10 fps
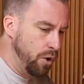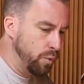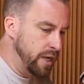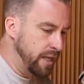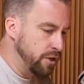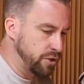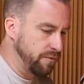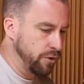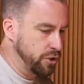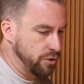We get those
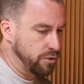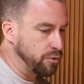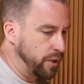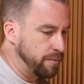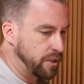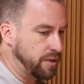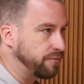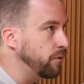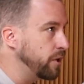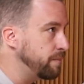conversions from 20% to
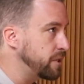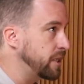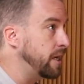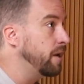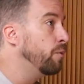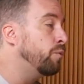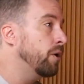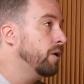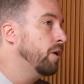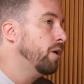40%
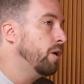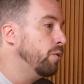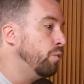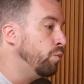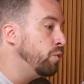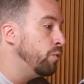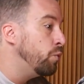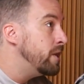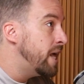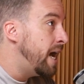
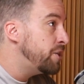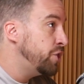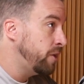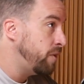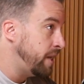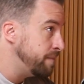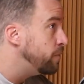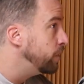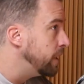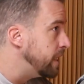without generating
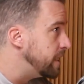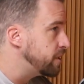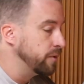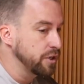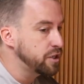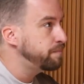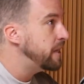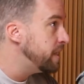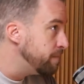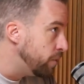more leads. So we're not
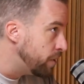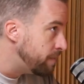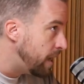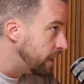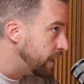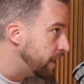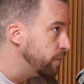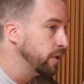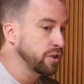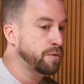spending more on marketing.
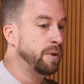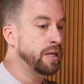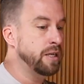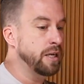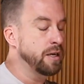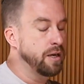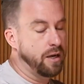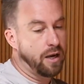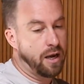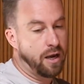We're not spending
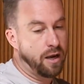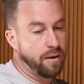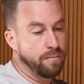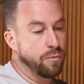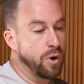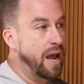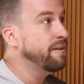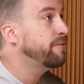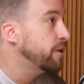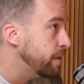more
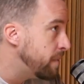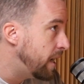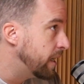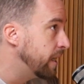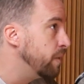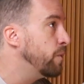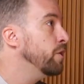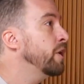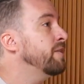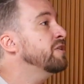effort on marketing. We're
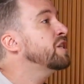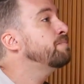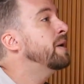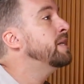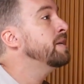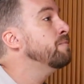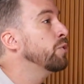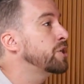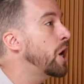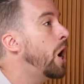not even spending
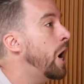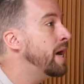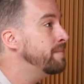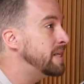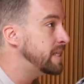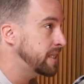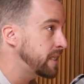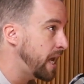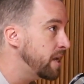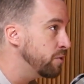more time in
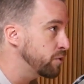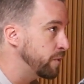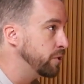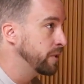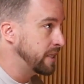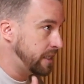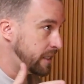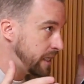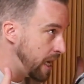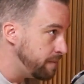sales. We're doing the
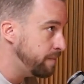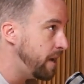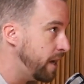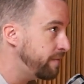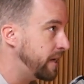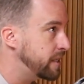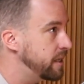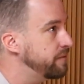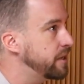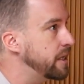same amount of
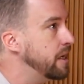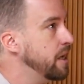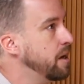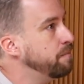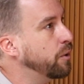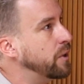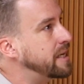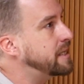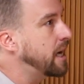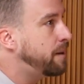activity, but we're
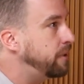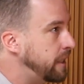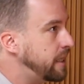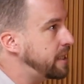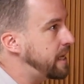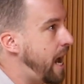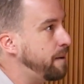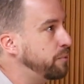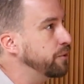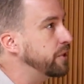doubling the
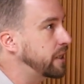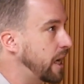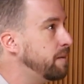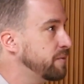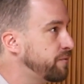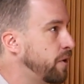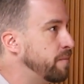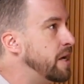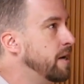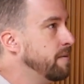output that comes
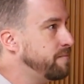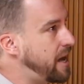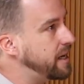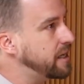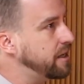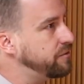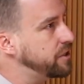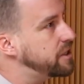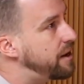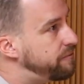from it. That gives
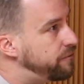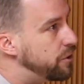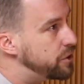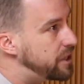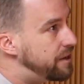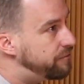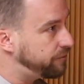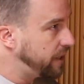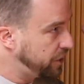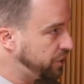us that first
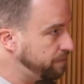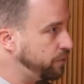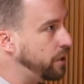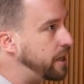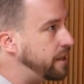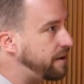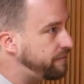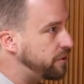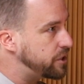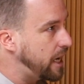inflection point and that
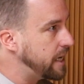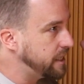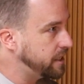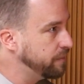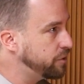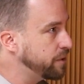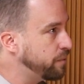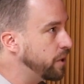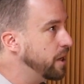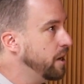first asymmetry
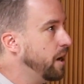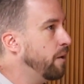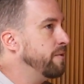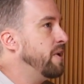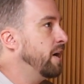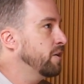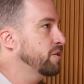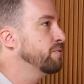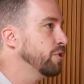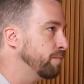point. And we've now got
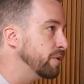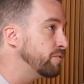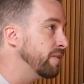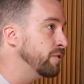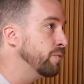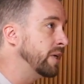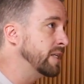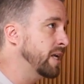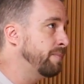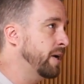some surplus revenue we
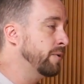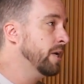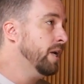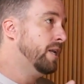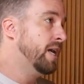can start paying with.